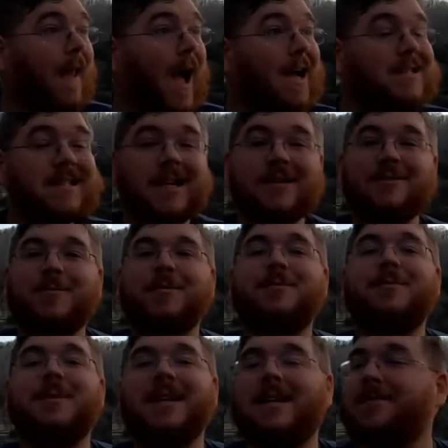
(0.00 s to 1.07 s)
I said I was
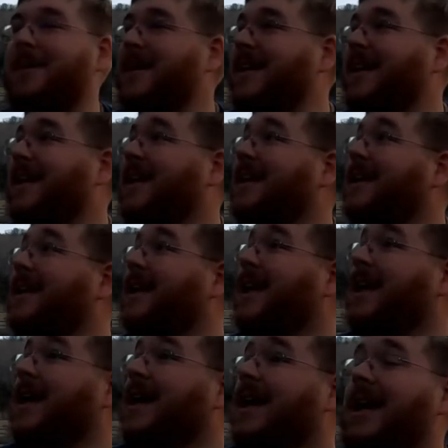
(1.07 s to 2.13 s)
supposed to be getting my kit in.
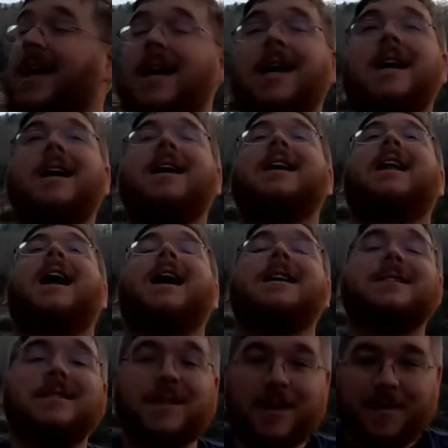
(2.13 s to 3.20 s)
It
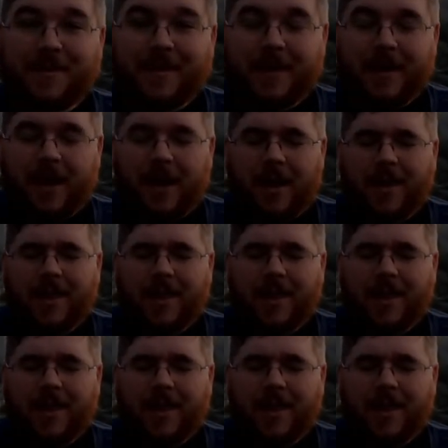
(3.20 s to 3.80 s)
has come in,